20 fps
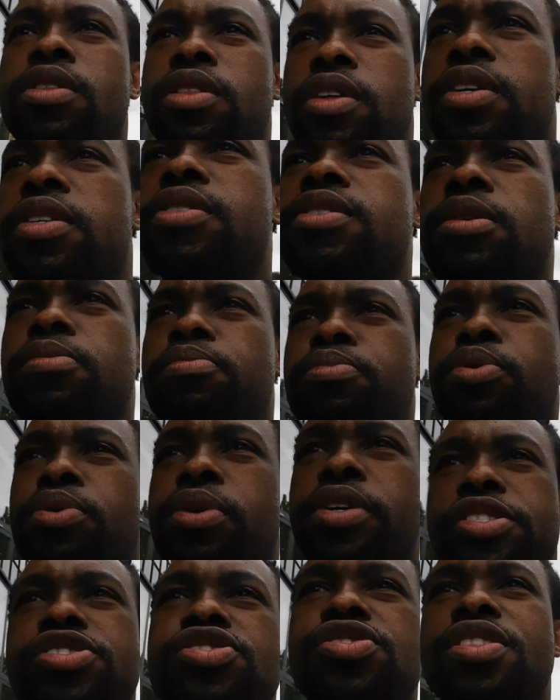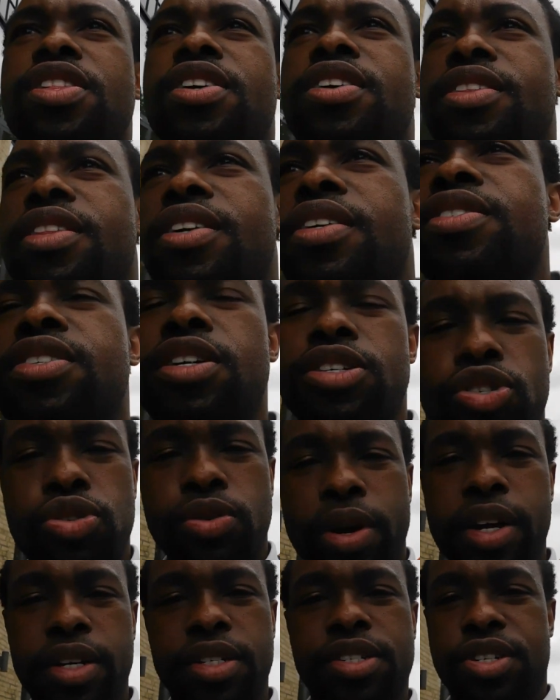there's a bridge there that's
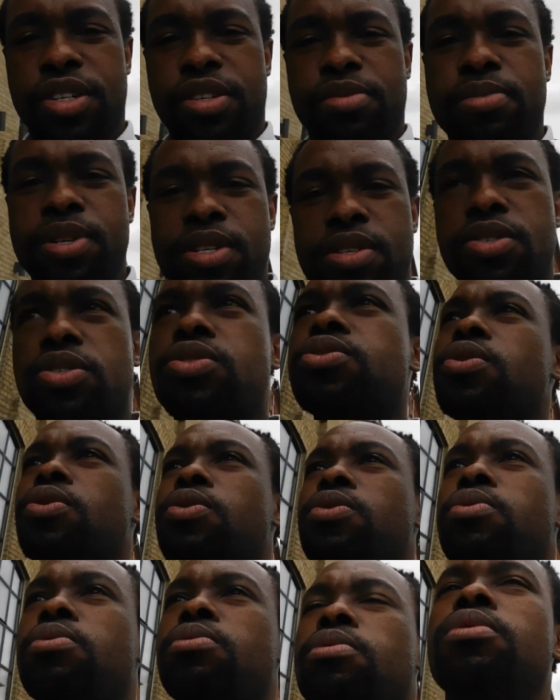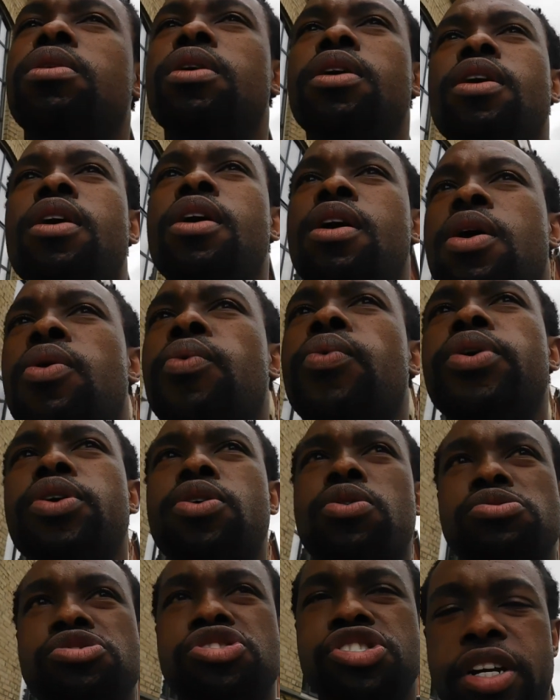attracting me, so we
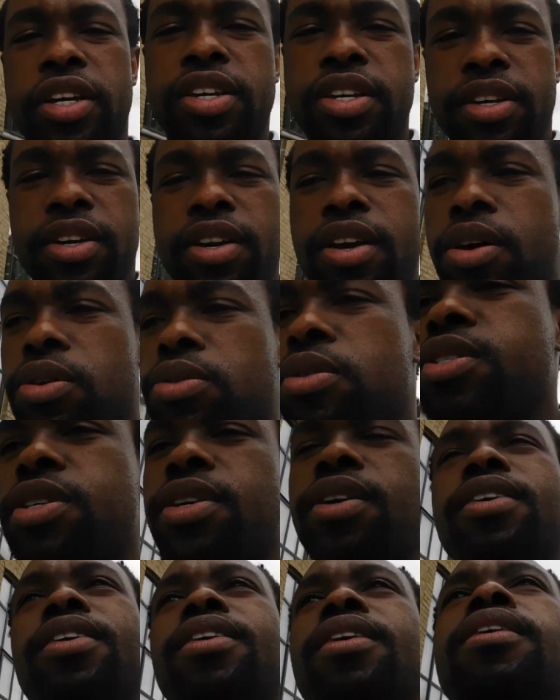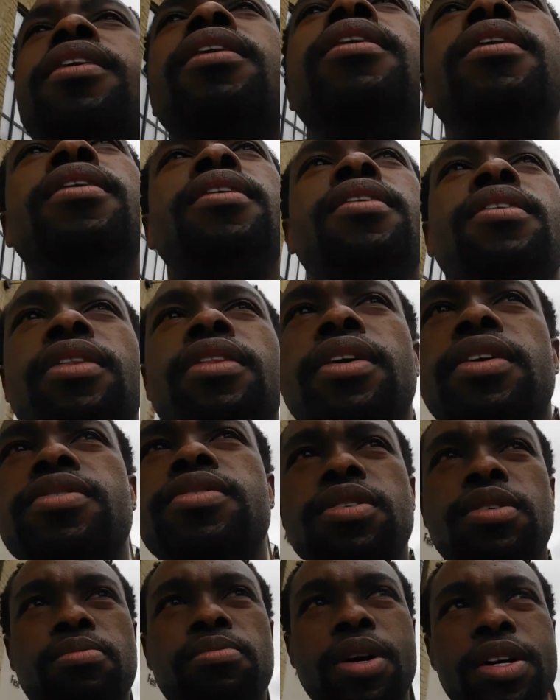go check it out. There
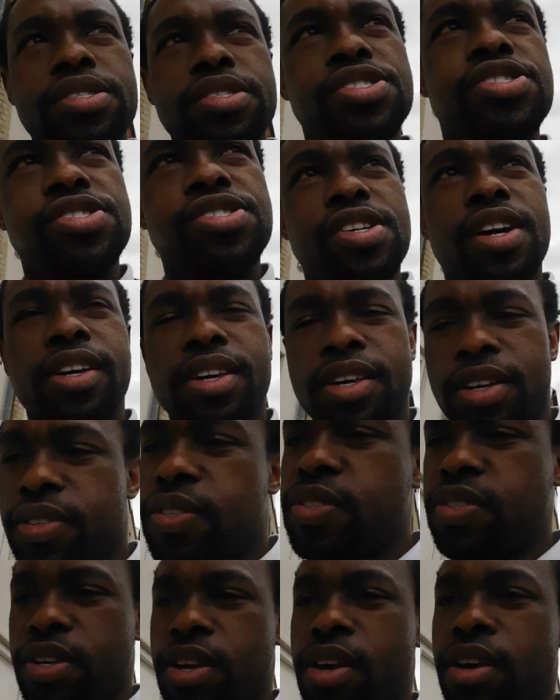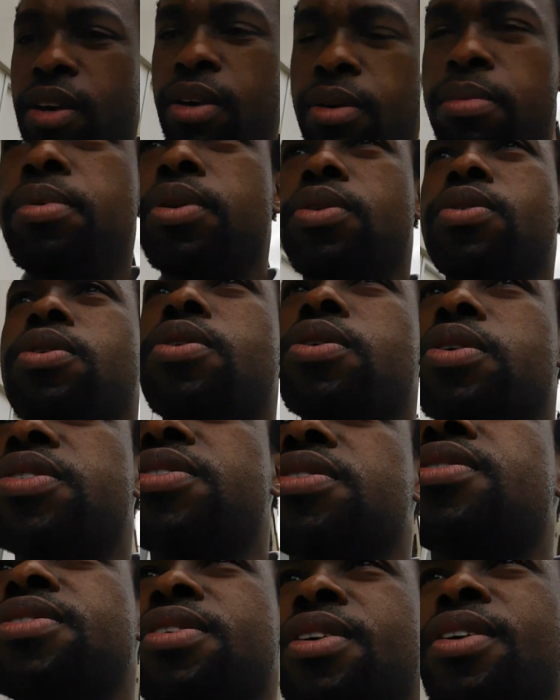isn't much I can say
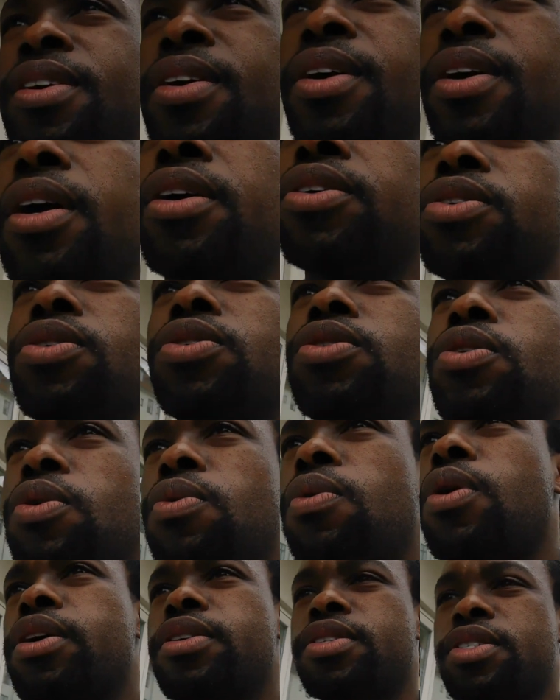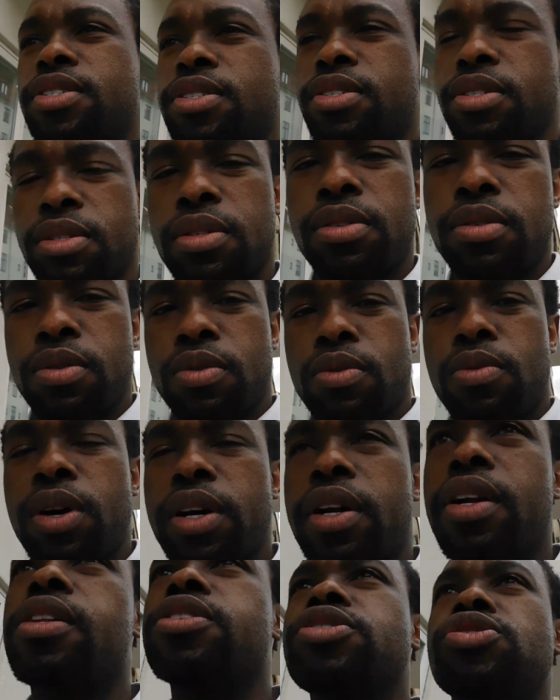because I don't know what
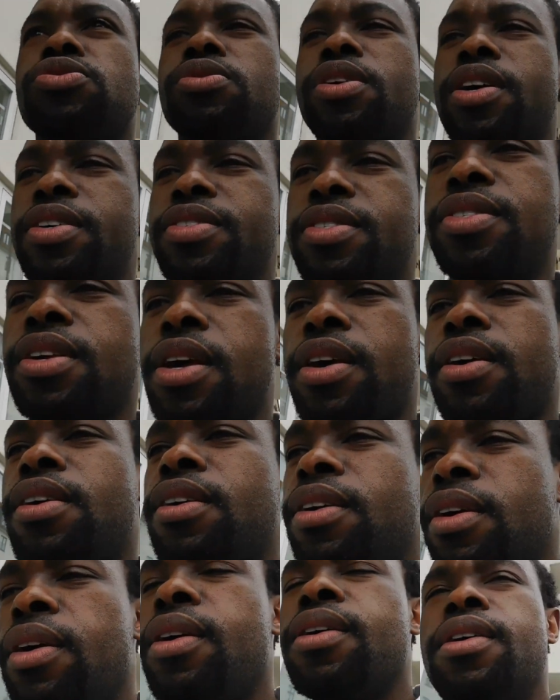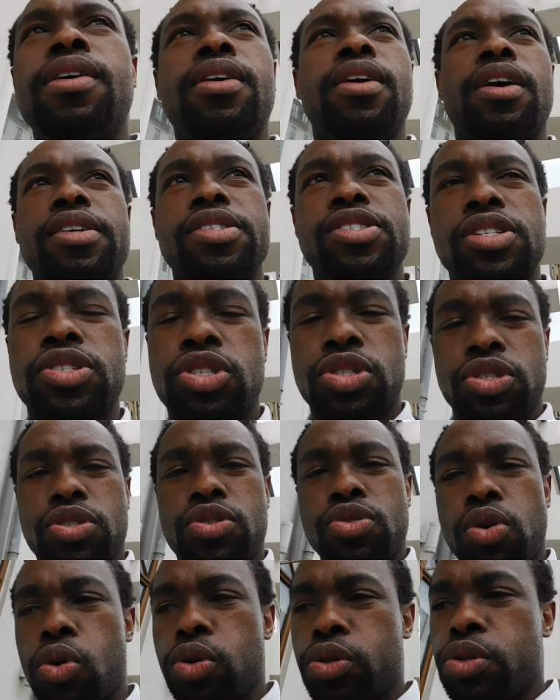what else should I say? I just
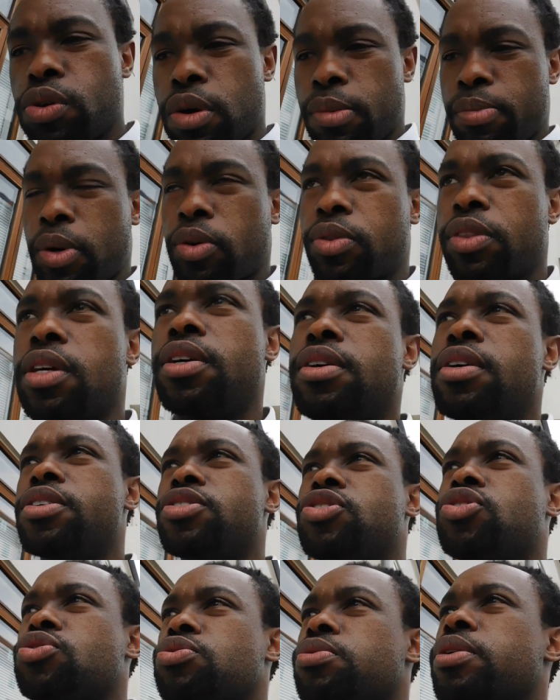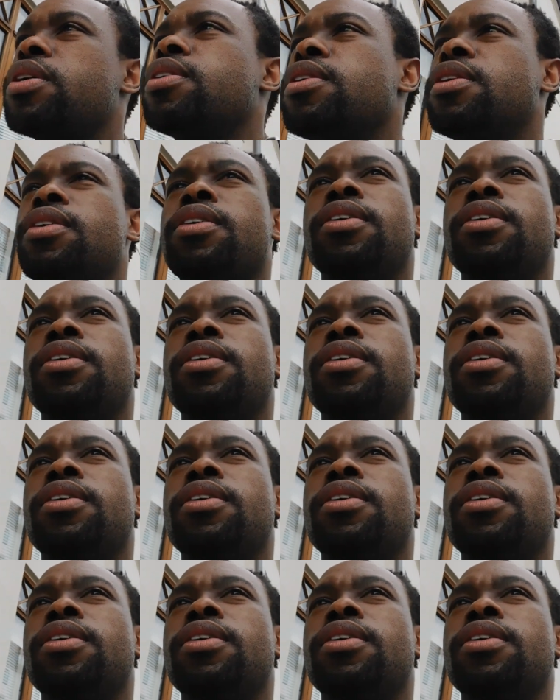told you about the history